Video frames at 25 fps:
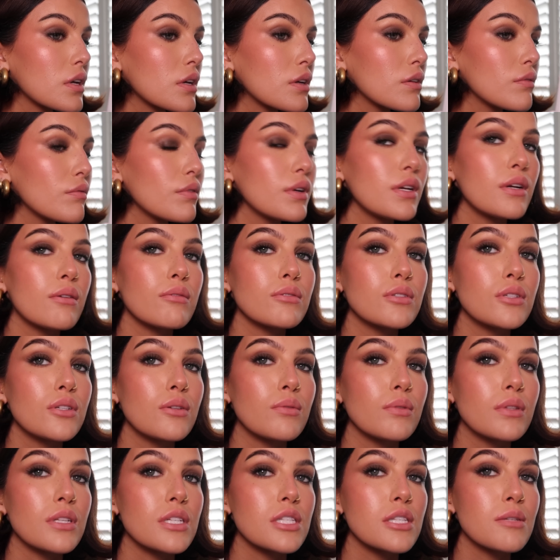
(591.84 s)
I don't really know what to do
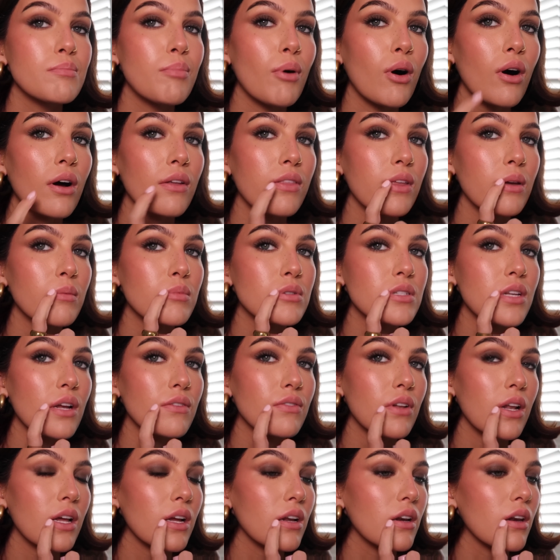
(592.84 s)
with this spot. I think I'm just going
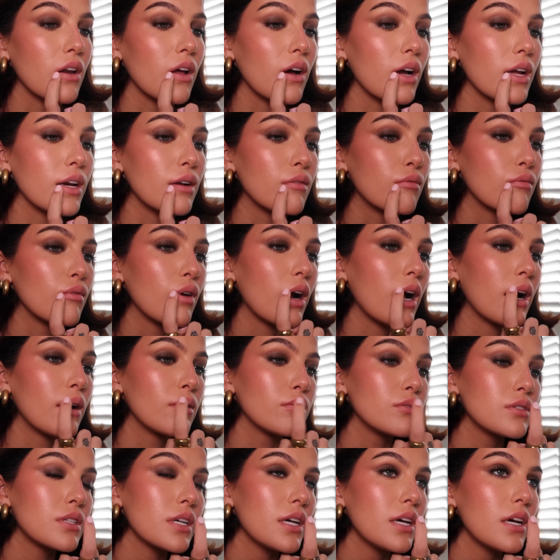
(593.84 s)
to like line
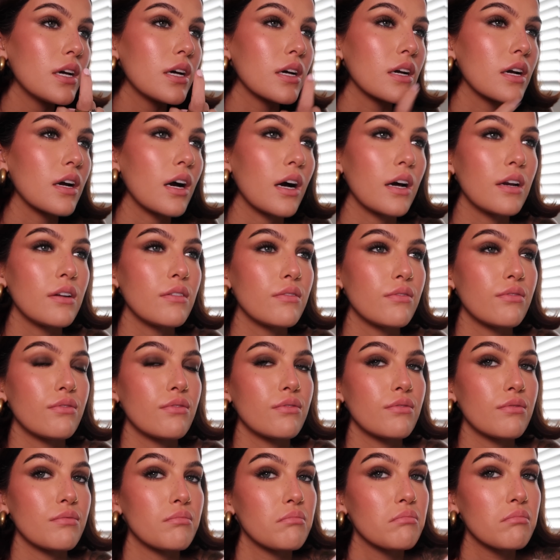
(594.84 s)
around it and kind of
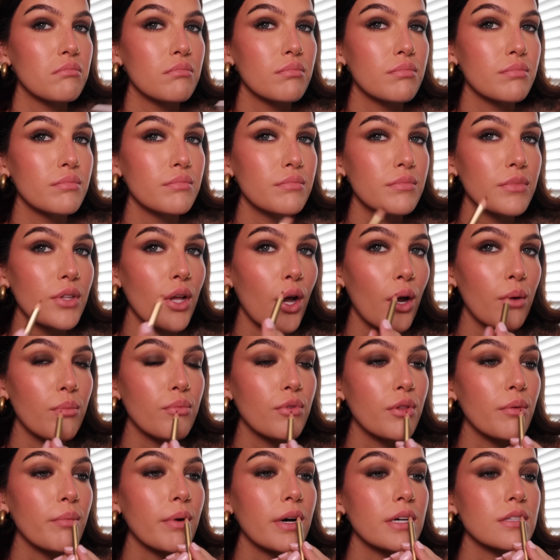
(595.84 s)
hope
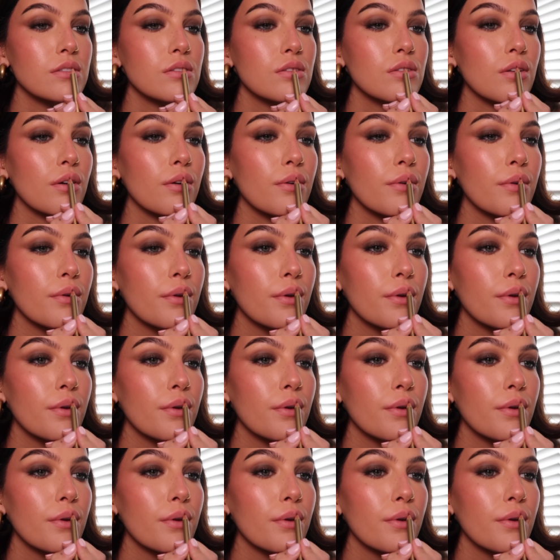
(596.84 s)
for the best. So